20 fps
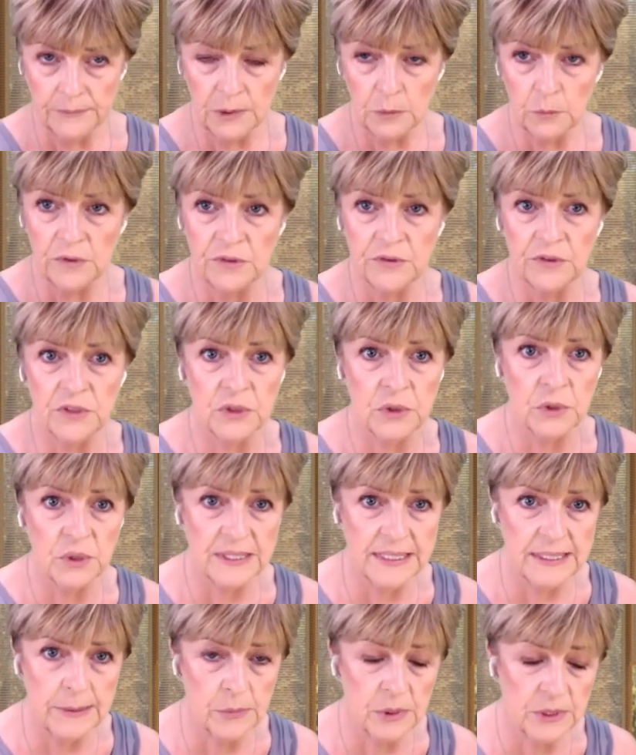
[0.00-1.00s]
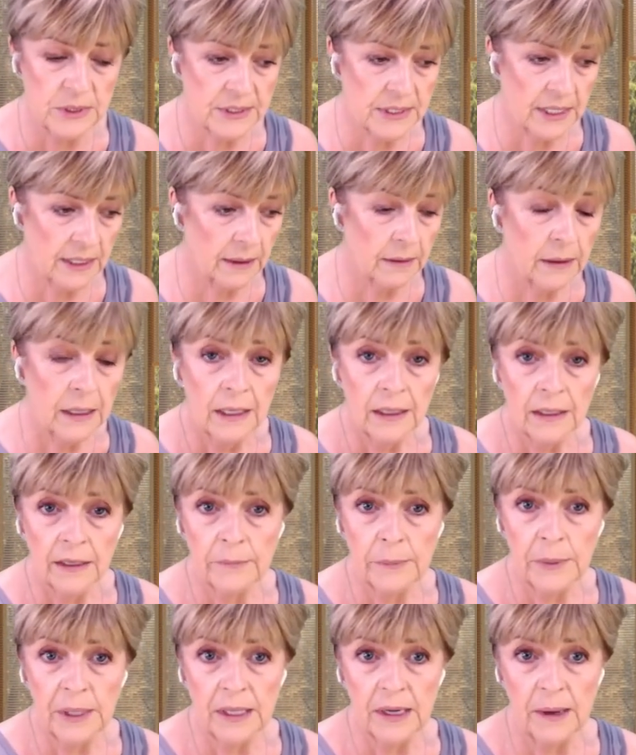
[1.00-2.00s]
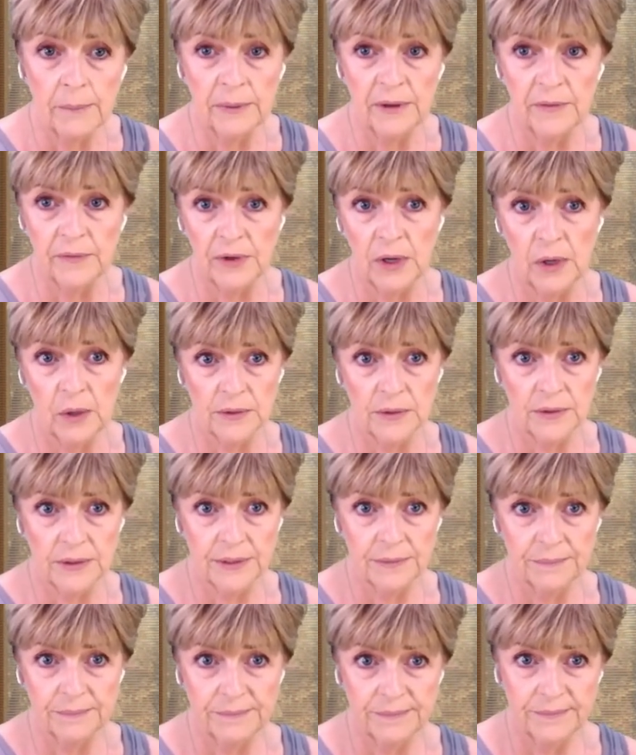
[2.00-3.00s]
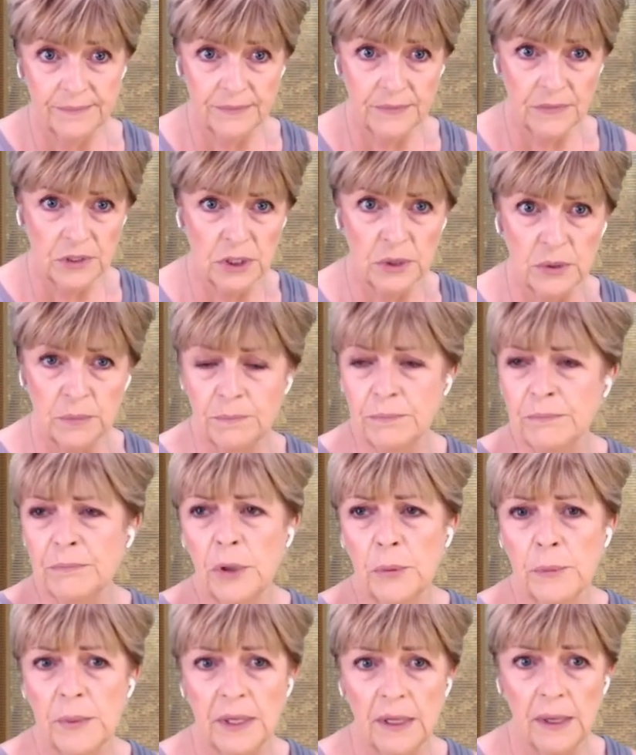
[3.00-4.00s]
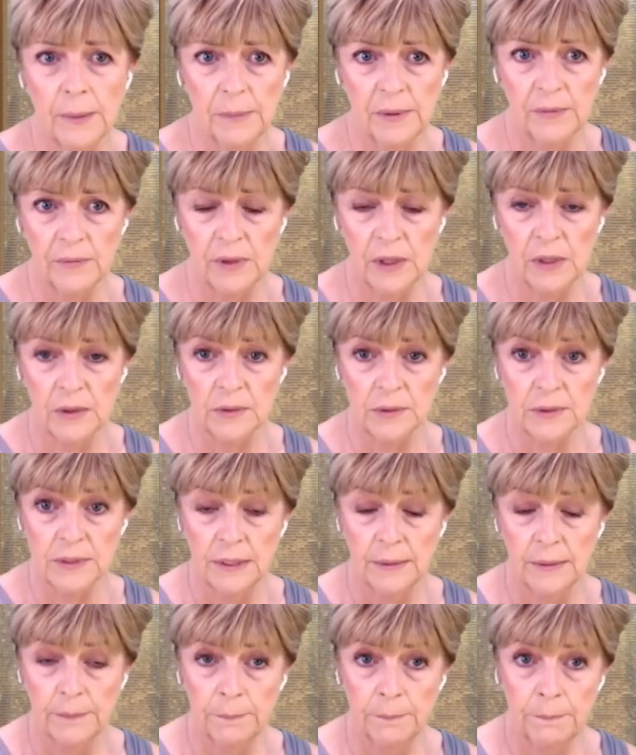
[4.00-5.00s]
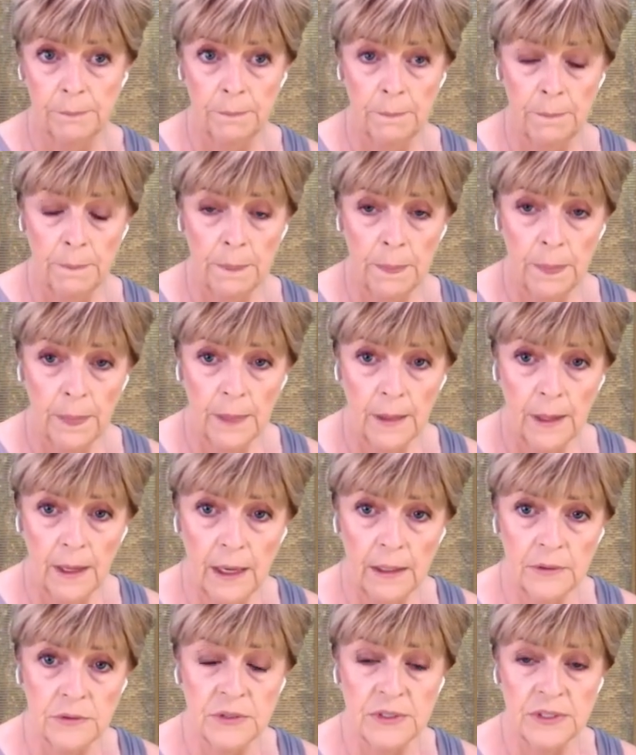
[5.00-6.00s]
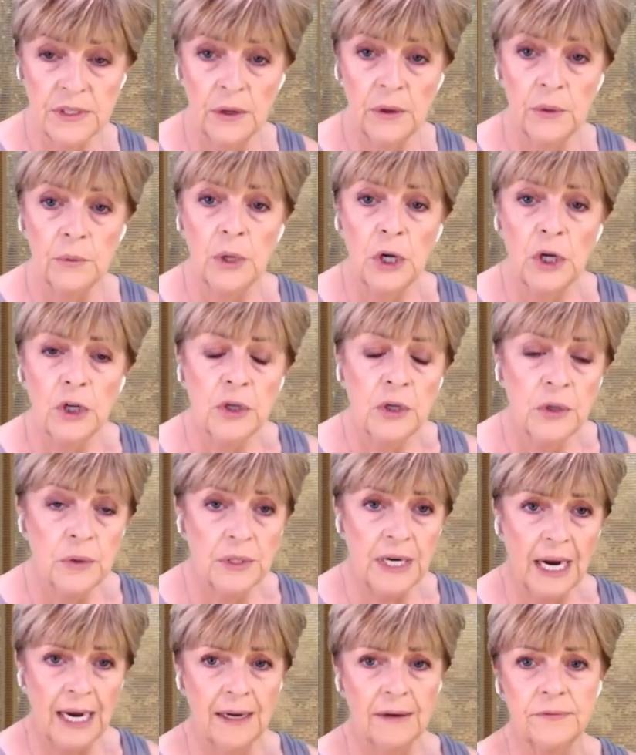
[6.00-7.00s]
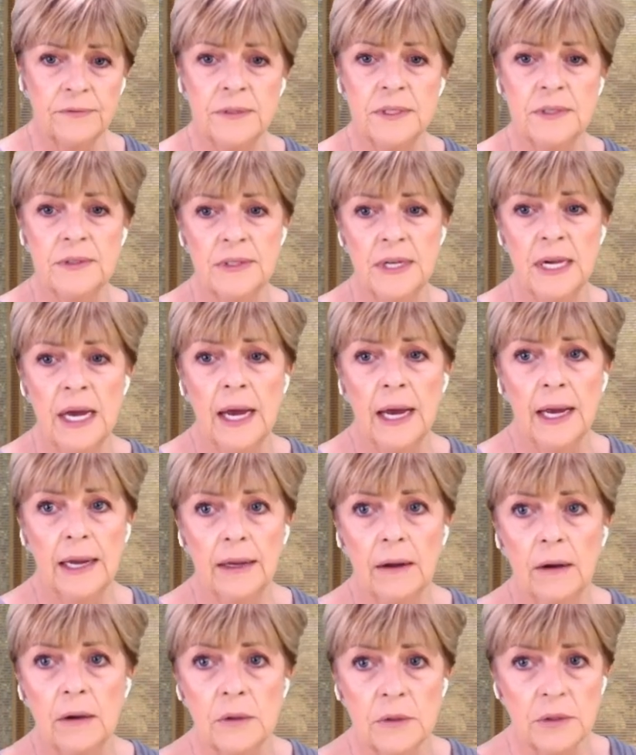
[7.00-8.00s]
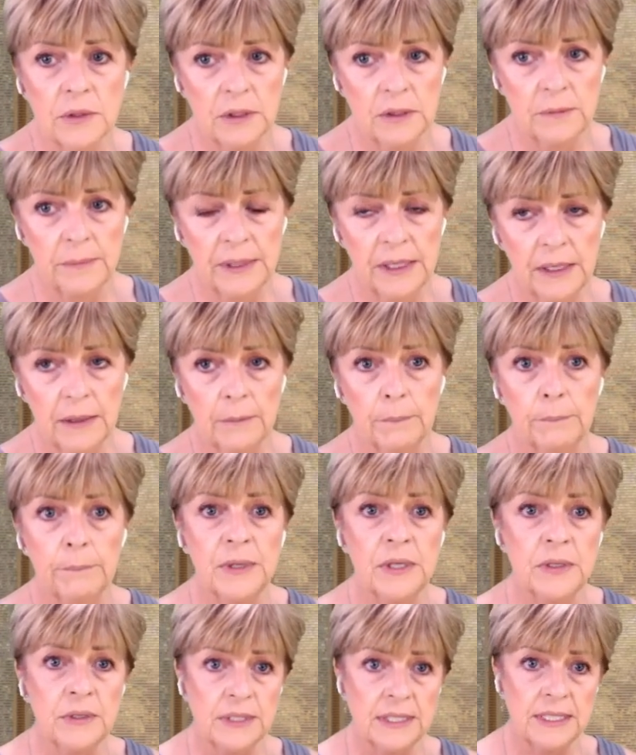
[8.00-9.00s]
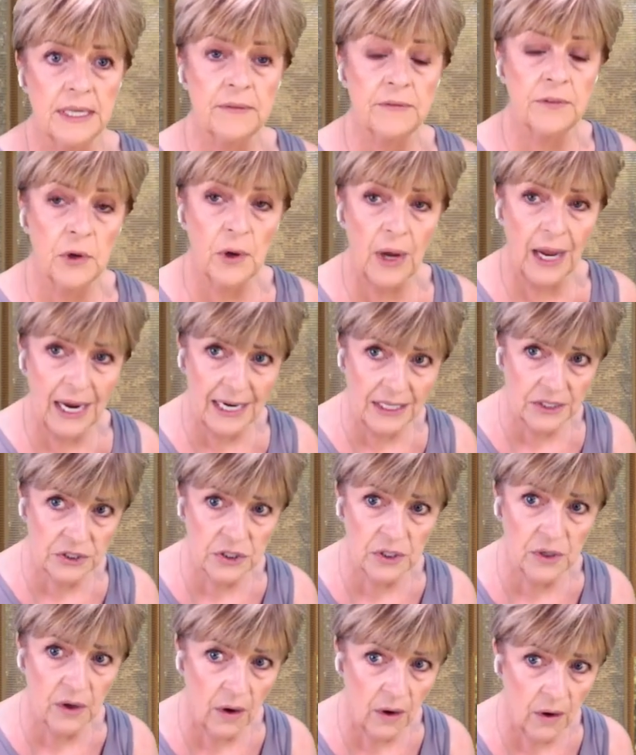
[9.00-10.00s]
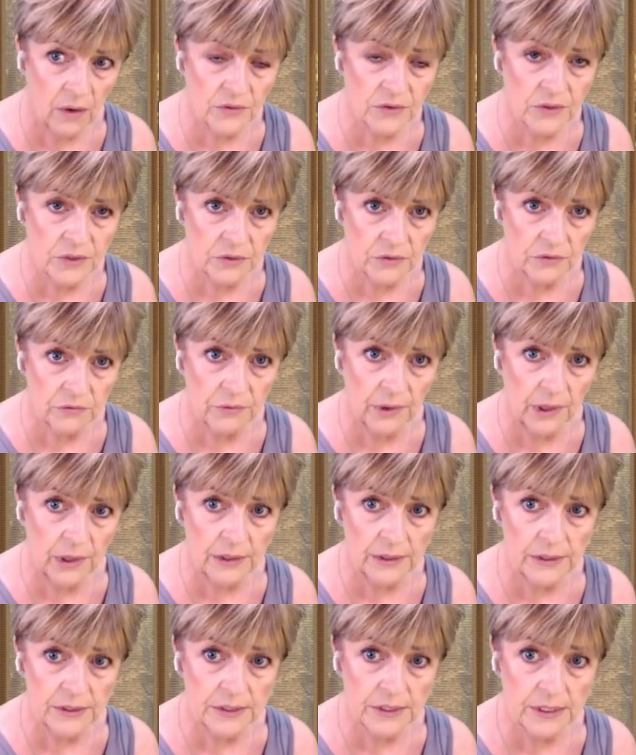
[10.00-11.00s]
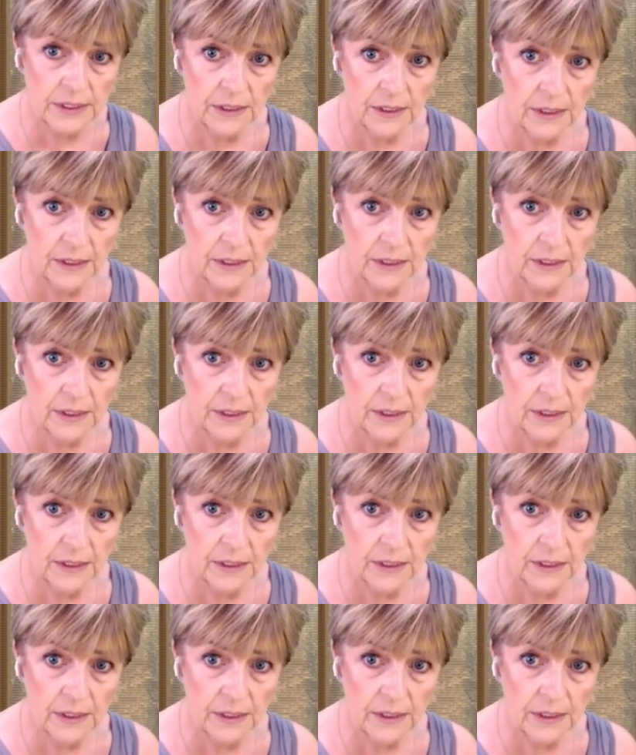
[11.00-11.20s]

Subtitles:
We just got someone saying, give me a couple of cards. Just pull me a couple of cards. And so you'd have to say, hold on a minute, because I've got action cards on the right,